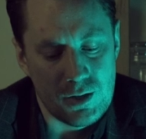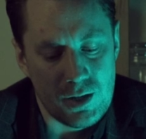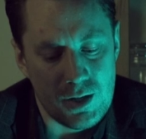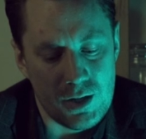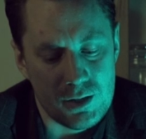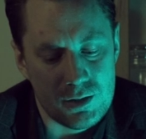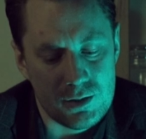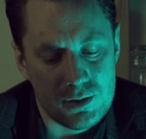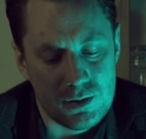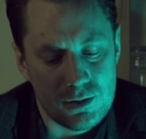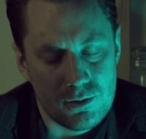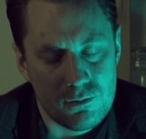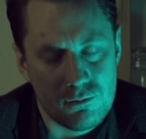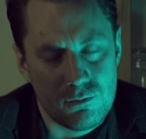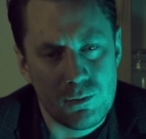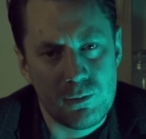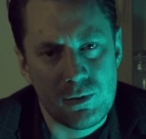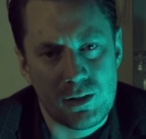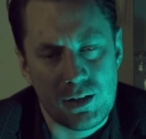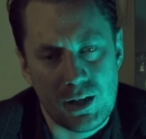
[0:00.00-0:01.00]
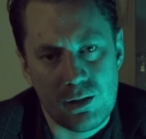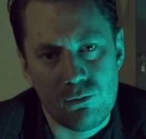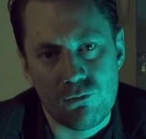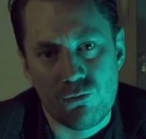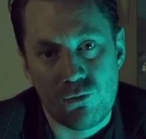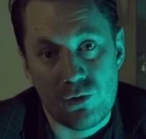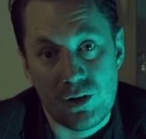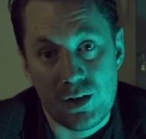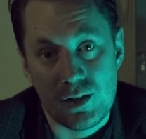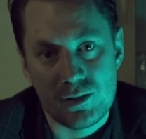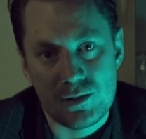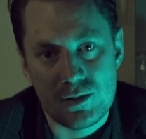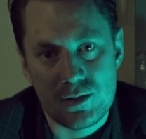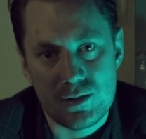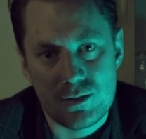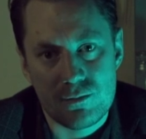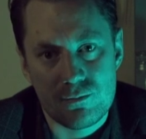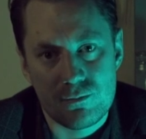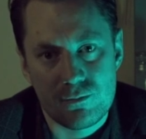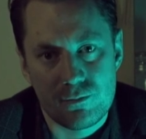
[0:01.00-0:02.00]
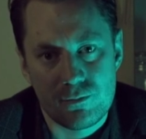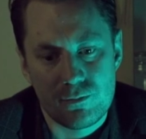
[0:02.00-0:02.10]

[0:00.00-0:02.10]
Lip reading: that, we became friends.